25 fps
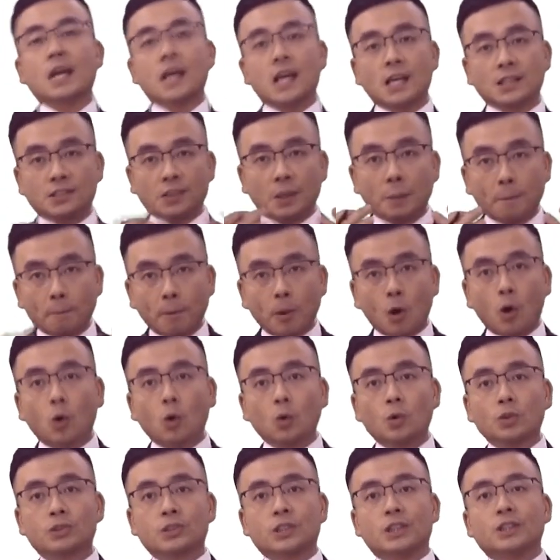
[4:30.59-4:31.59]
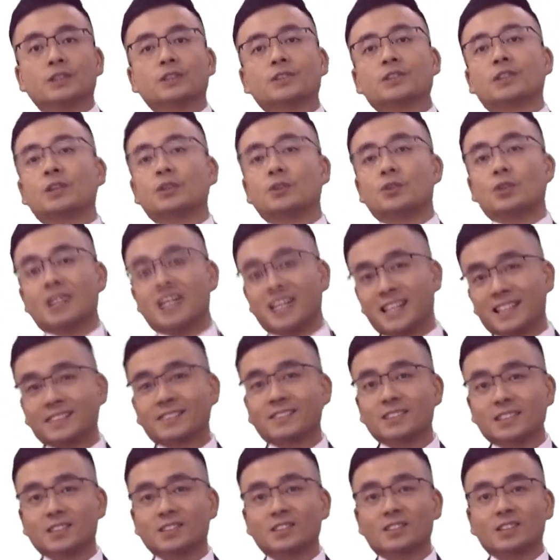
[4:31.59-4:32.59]
It's important that you
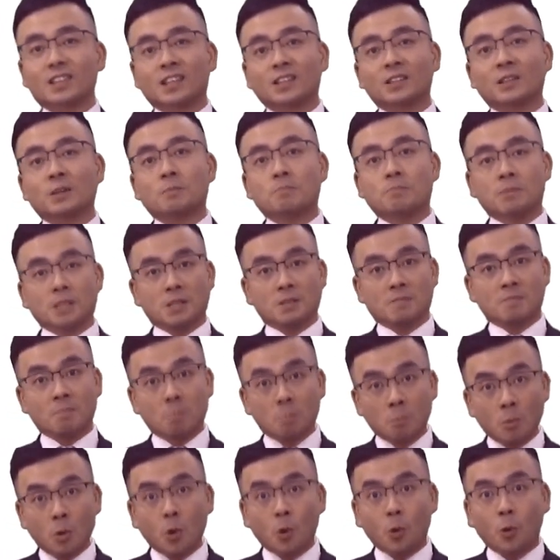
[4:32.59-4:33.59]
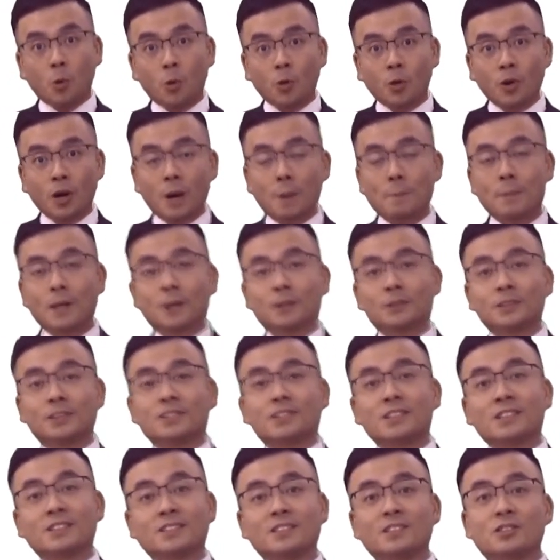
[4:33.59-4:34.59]
understand a bit more about
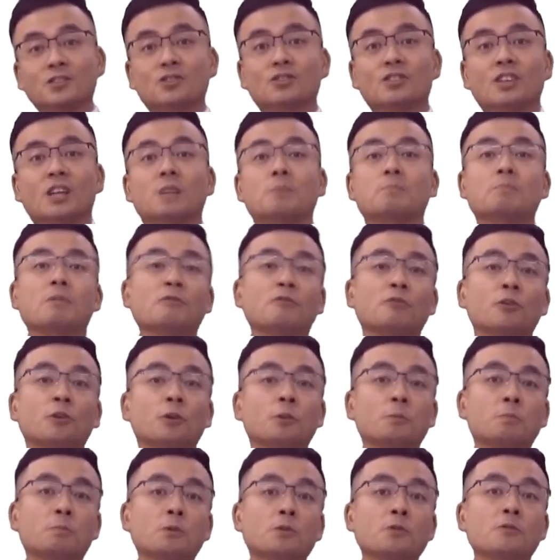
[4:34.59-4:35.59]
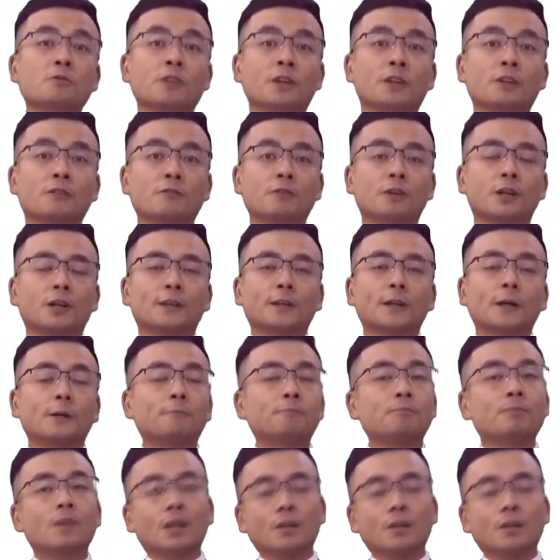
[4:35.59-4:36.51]
this industry before you move any further.